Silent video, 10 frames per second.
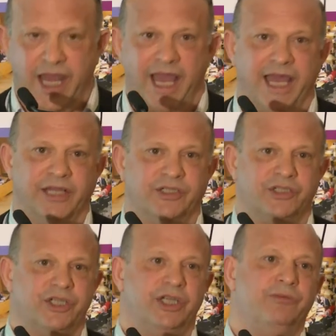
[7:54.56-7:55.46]
And
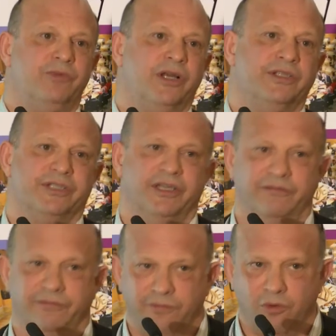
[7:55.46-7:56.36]
she runs an
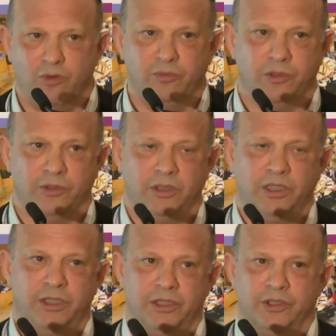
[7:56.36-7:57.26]
informal
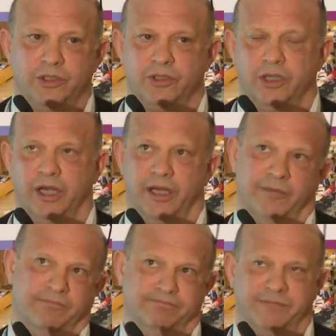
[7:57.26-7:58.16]

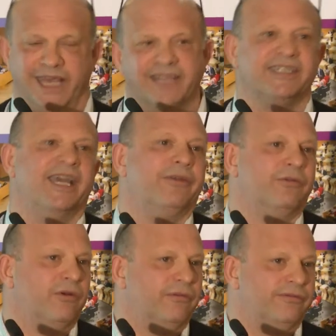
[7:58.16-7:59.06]
um,
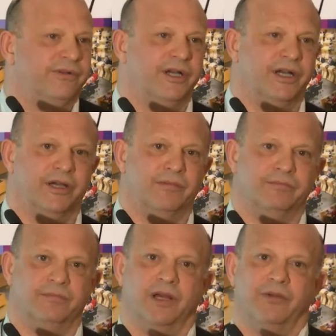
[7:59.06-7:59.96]
get-together of
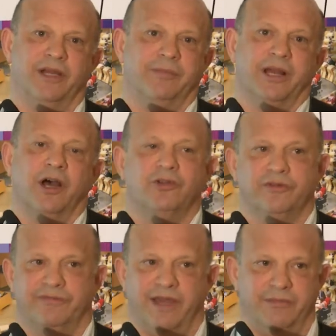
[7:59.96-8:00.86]
um, around about one hundred
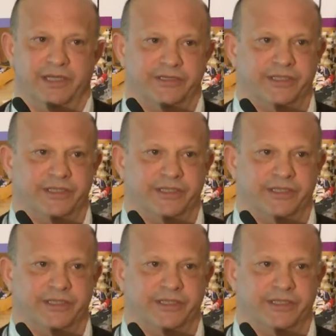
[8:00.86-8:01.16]
families